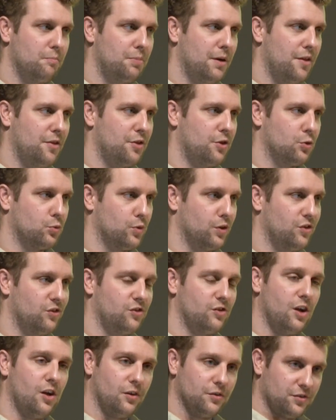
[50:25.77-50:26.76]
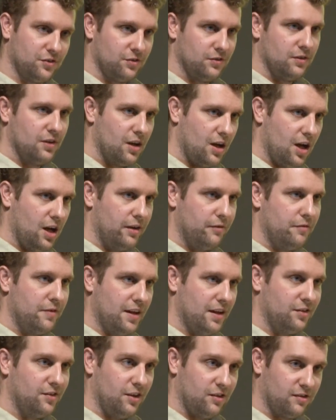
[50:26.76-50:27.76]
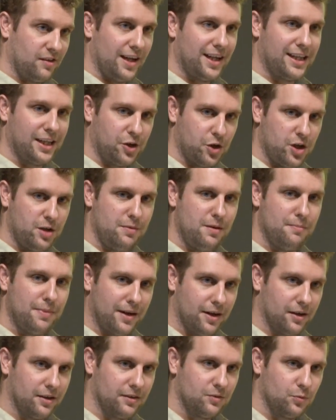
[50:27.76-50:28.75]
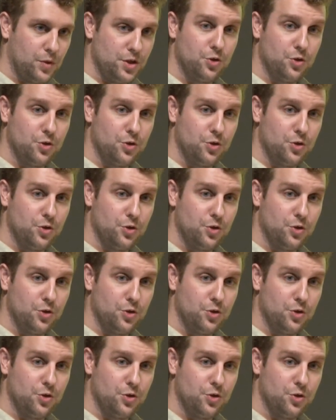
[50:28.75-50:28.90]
but the result of this is likely going to be bigger.